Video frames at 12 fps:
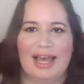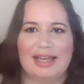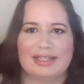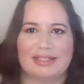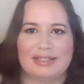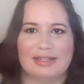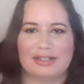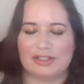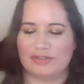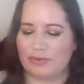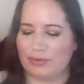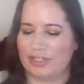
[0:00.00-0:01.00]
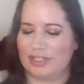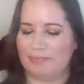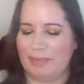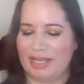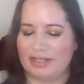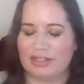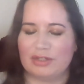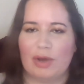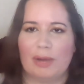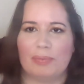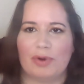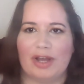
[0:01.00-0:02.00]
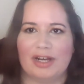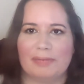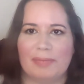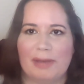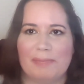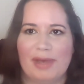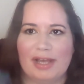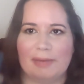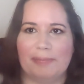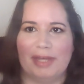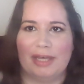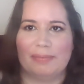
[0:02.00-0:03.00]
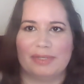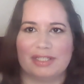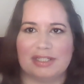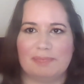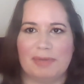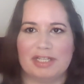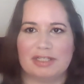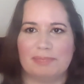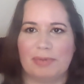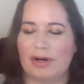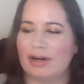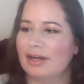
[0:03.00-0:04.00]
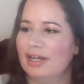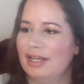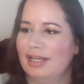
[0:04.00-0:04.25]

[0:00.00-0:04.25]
S stands for space, so I brought in my Mega Babe Space Bar.